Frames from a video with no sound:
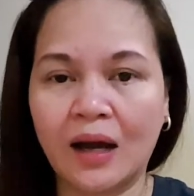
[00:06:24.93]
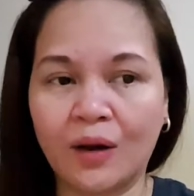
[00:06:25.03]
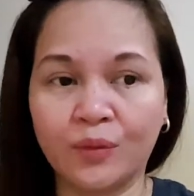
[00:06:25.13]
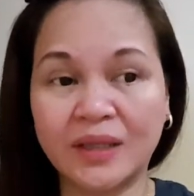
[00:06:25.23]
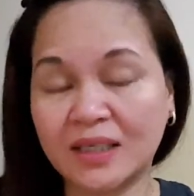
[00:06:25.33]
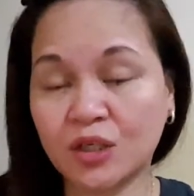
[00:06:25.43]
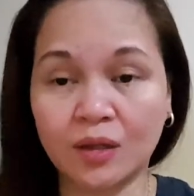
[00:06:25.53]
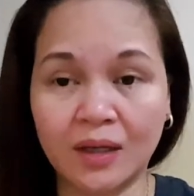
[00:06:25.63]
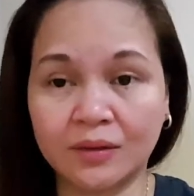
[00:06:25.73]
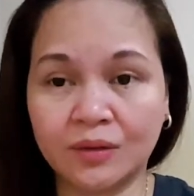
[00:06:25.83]
with each
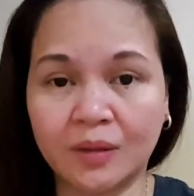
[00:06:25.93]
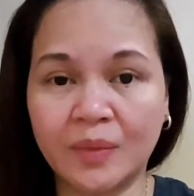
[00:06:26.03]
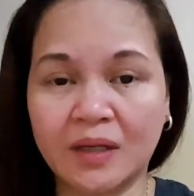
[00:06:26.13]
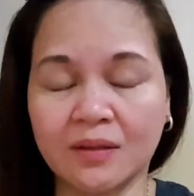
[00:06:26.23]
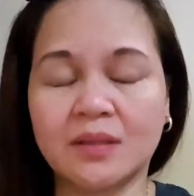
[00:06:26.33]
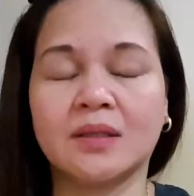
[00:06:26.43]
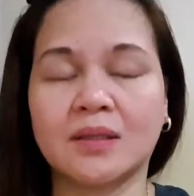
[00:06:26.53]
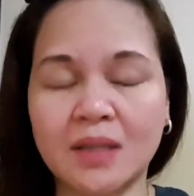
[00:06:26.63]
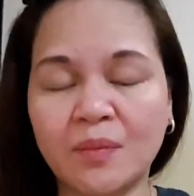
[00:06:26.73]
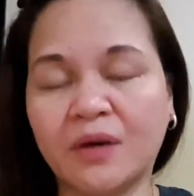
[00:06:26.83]
other, because
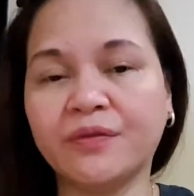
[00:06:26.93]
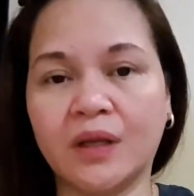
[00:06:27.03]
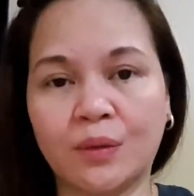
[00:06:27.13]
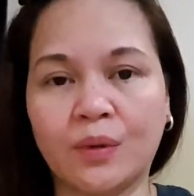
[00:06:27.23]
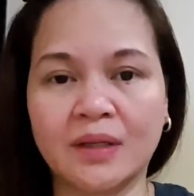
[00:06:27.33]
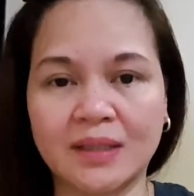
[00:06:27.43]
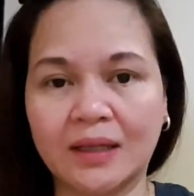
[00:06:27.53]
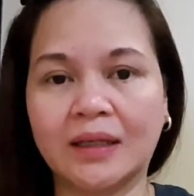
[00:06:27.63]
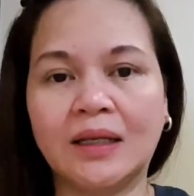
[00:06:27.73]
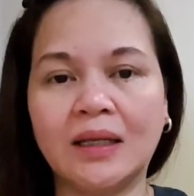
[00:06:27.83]
some of their works are
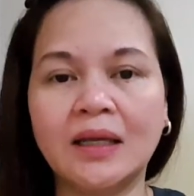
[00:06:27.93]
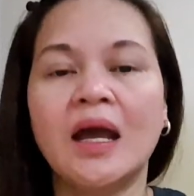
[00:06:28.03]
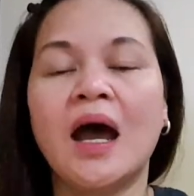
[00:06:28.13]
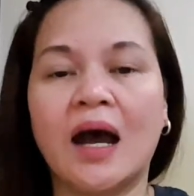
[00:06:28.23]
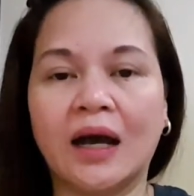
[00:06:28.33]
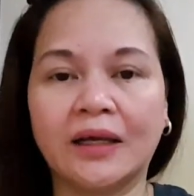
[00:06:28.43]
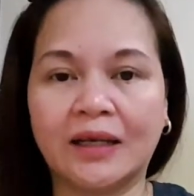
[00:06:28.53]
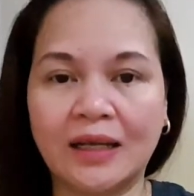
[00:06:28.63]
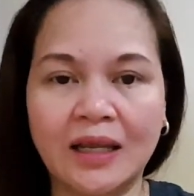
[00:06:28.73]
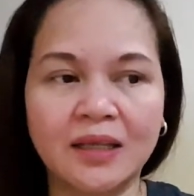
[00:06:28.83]
really
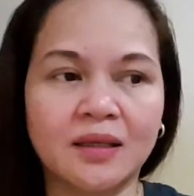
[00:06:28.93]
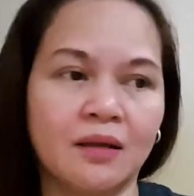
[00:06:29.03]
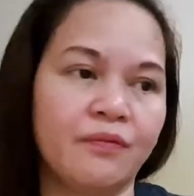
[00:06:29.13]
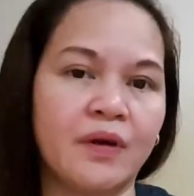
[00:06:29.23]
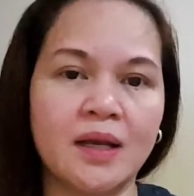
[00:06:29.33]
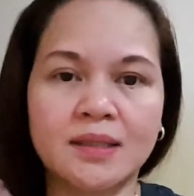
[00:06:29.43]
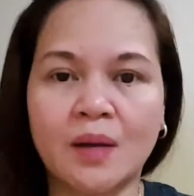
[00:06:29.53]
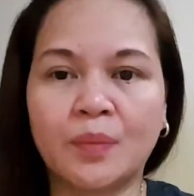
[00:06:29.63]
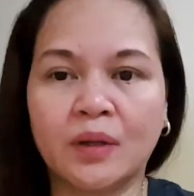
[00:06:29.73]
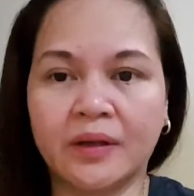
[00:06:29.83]
related. For
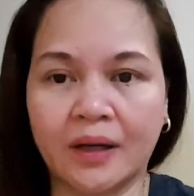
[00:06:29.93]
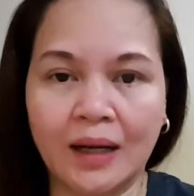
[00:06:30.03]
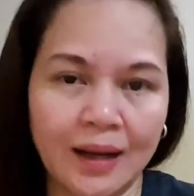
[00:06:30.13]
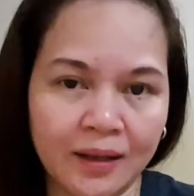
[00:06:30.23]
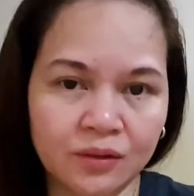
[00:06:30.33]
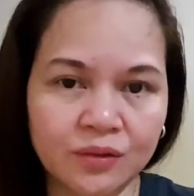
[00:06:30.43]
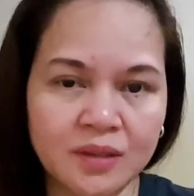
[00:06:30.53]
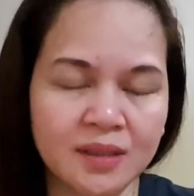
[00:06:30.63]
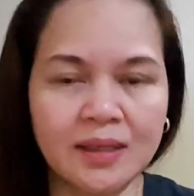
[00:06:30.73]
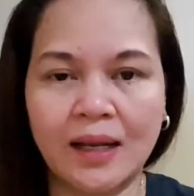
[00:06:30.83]
example, there are
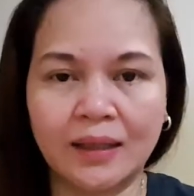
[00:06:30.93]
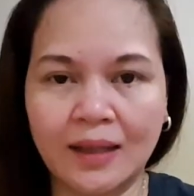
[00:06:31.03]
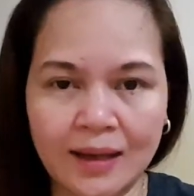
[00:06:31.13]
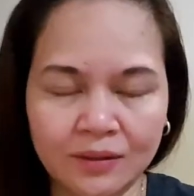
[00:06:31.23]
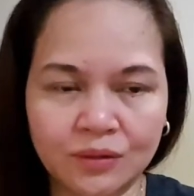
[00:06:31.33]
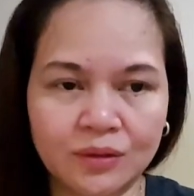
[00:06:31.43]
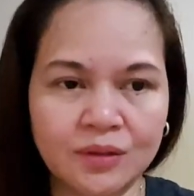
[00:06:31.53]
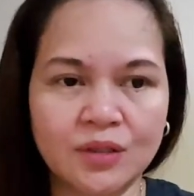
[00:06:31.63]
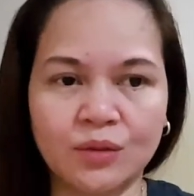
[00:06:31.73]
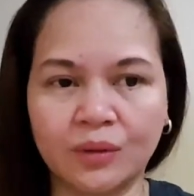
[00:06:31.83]
letters, delayed
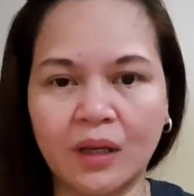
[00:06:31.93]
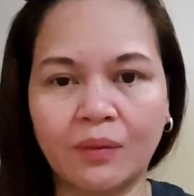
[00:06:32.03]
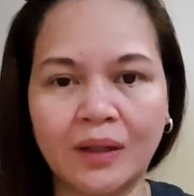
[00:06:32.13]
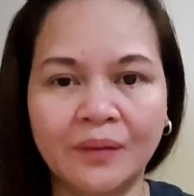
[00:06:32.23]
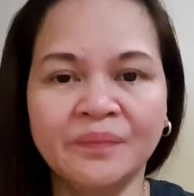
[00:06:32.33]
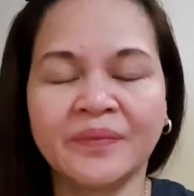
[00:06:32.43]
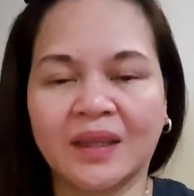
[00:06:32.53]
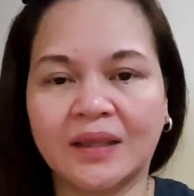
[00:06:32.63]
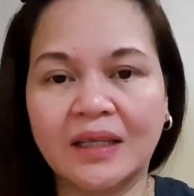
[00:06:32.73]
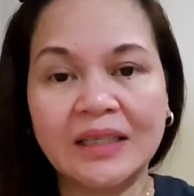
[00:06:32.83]
letters, so
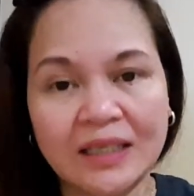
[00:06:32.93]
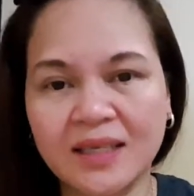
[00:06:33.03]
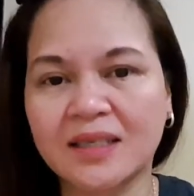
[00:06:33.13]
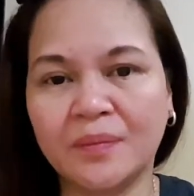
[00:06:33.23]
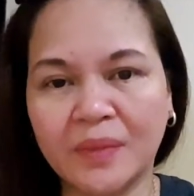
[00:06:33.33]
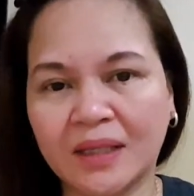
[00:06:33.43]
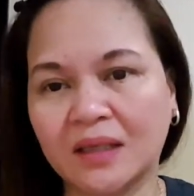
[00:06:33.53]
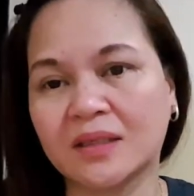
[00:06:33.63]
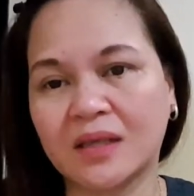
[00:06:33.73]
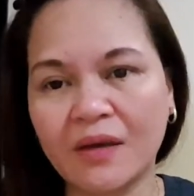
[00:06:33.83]
they need the
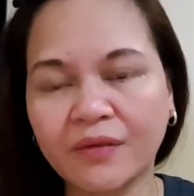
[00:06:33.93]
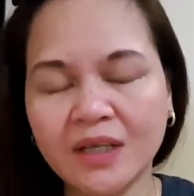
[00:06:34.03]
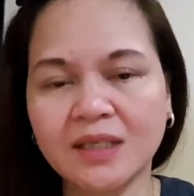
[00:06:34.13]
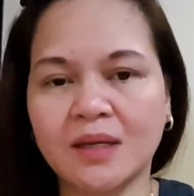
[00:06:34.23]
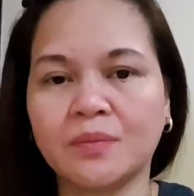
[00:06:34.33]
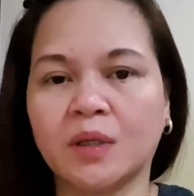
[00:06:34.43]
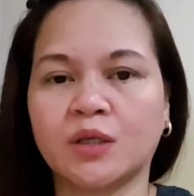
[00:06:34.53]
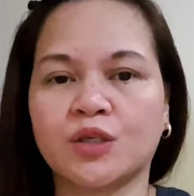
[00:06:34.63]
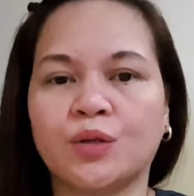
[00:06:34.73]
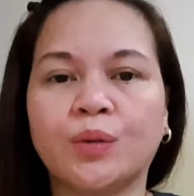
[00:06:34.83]
submittals reference number,
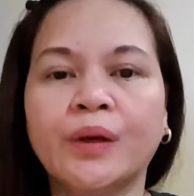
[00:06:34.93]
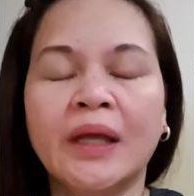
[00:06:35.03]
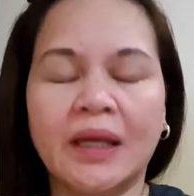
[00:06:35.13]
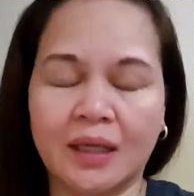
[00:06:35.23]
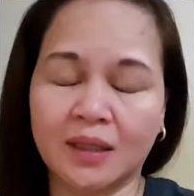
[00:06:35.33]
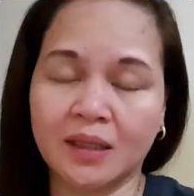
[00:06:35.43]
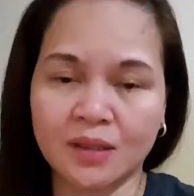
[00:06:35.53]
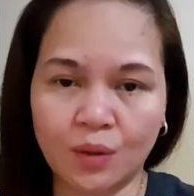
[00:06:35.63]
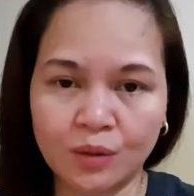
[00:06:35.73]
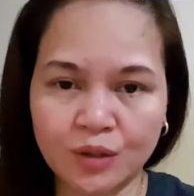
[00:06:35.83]
so it is
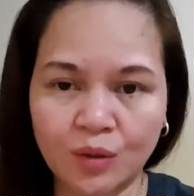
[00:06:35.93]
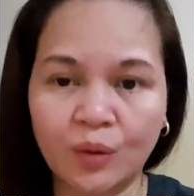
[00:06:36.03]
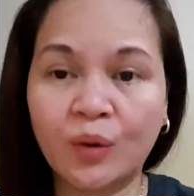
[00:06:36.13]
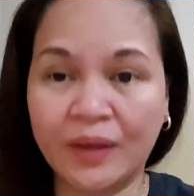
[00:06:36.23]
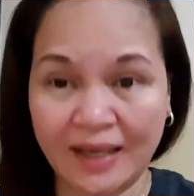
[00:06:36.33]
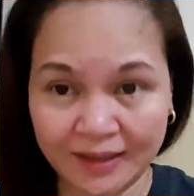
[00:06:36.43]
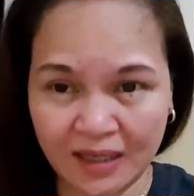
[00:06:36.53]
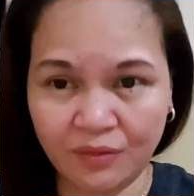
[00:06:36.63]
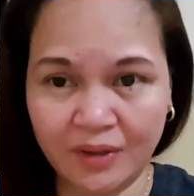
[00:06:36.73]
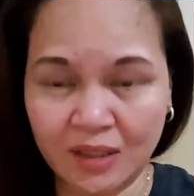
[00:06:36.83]
also
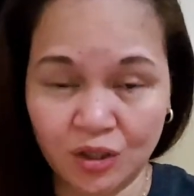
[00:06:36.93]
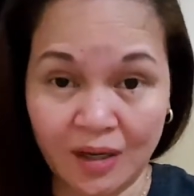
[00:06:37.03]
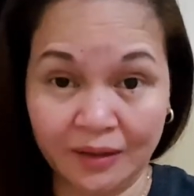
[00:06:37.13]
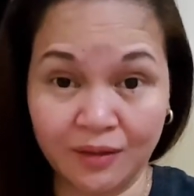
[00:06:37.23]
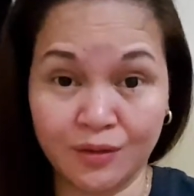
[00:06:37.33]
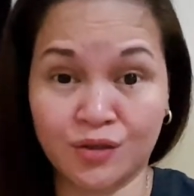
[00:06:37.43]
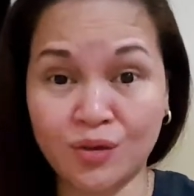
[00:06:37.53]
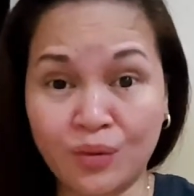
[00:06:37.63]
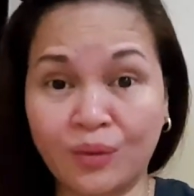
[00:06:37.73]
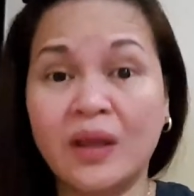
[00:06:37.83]
connected with each other.
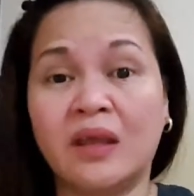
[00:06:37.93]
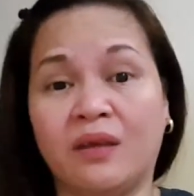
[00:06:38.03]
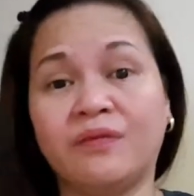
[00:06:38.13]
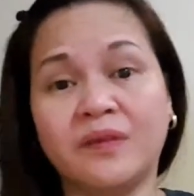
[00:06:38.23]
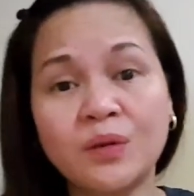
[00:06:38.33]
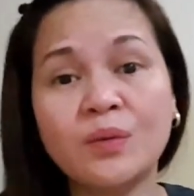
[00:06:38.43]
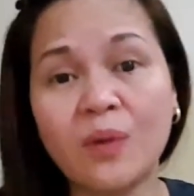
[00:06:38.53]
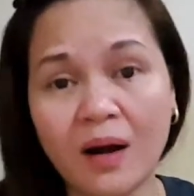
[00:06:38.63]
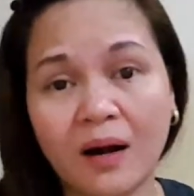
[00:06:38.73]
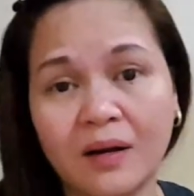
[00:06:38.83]
So if you
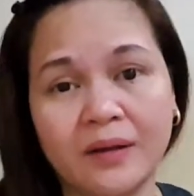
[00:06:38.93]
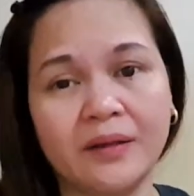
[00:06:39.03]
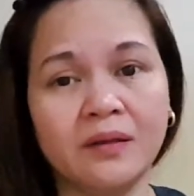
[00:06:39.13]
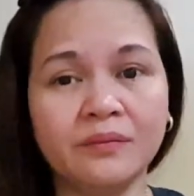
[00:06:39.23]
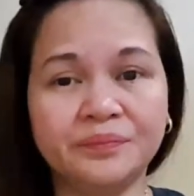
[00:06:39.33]
are